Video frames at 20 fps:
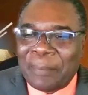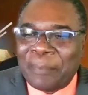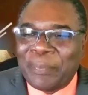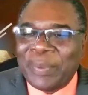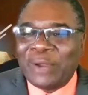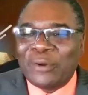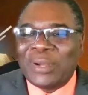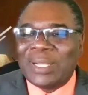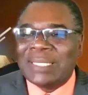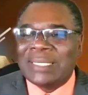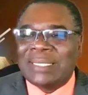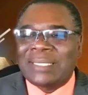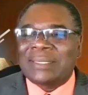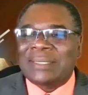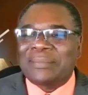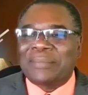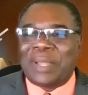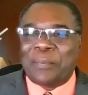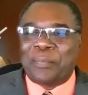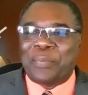And my
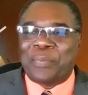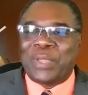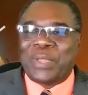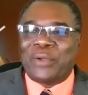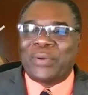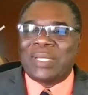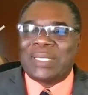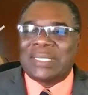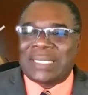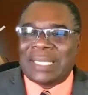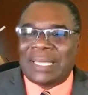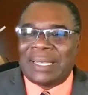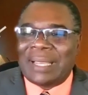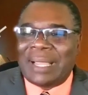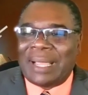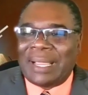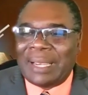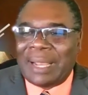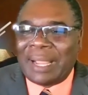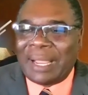parents
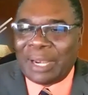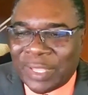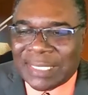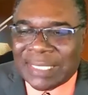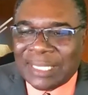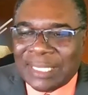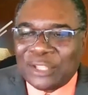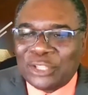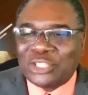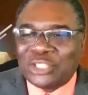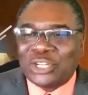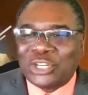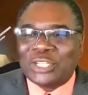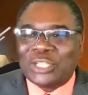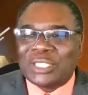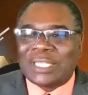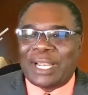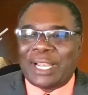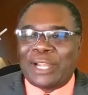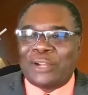and others in
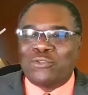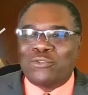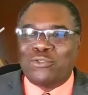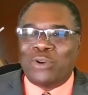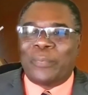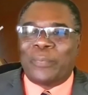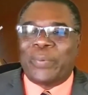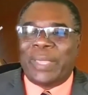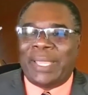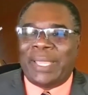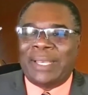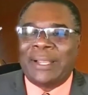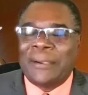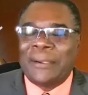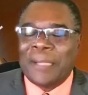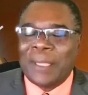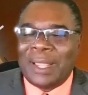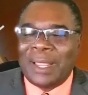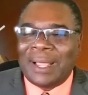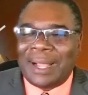the church that I grew up
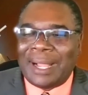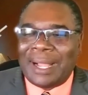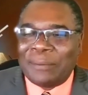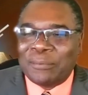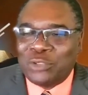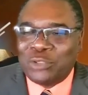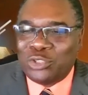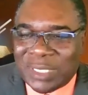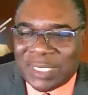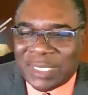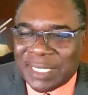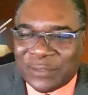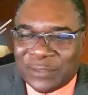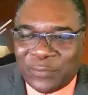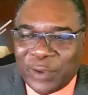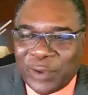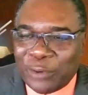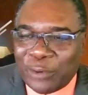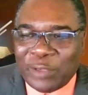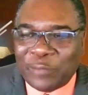in
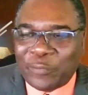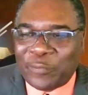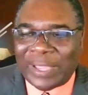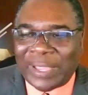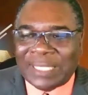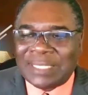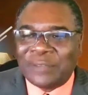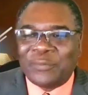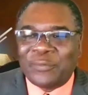use this very